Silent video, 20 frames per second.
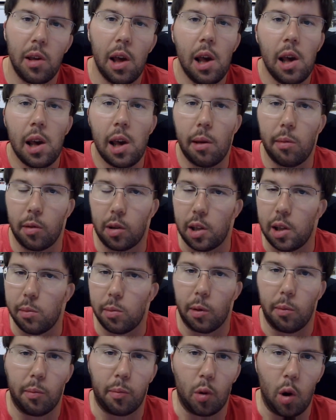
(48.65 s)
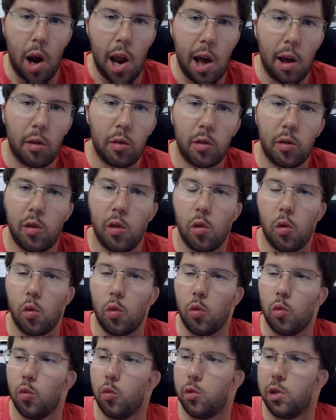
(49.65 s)
You have the Cleveland Browns,
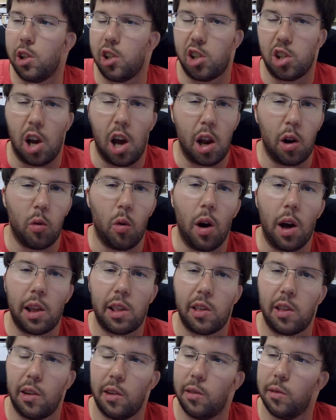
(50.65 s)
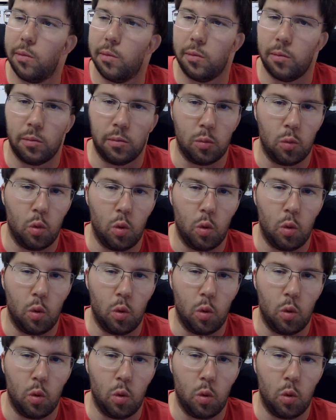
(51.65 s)
who Deshaun Watson,